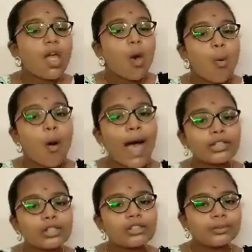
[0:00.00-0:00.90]

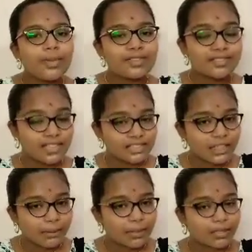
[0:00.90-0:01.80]
Vacuoles is
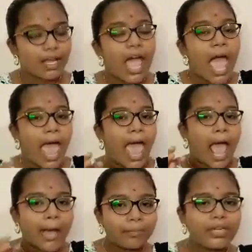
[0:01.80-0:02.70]
nothing but an
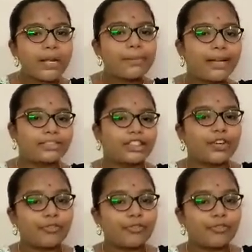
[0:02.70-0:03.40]
empty place